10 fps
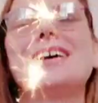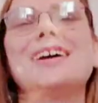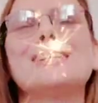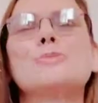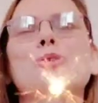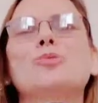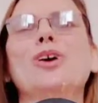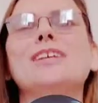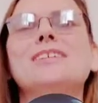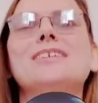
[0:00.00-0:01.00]
As we're
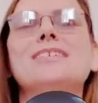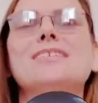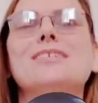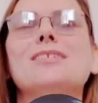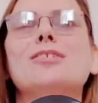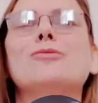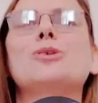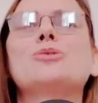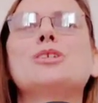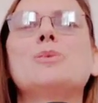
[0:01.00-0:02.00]
resting into the
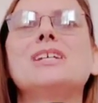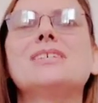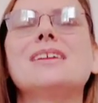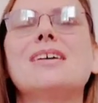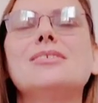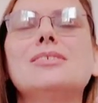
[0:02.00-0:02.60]
throat space now,